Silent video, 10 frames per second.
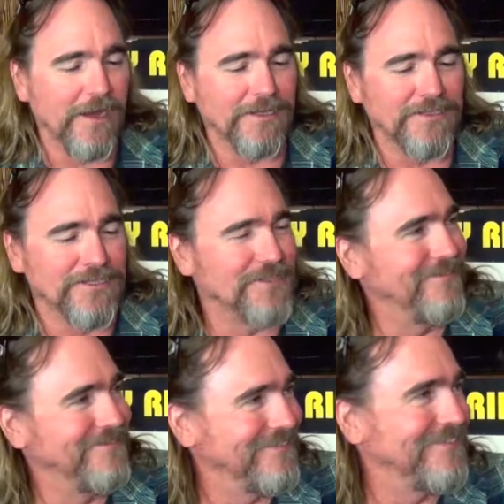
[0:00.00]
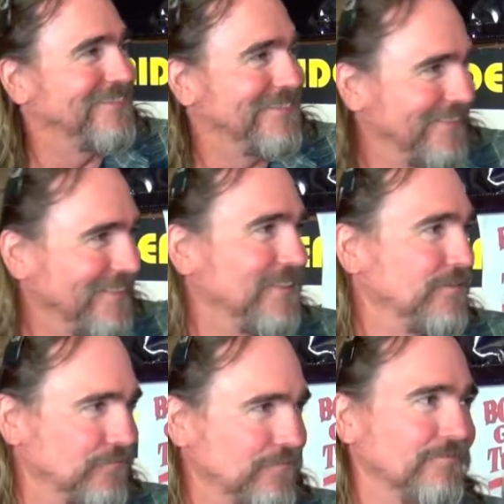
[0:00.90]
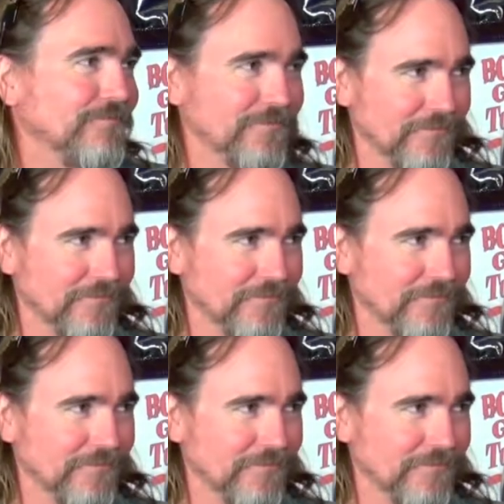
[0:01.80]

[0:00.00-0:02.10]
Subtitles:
vintage $600 to $700 a bottle.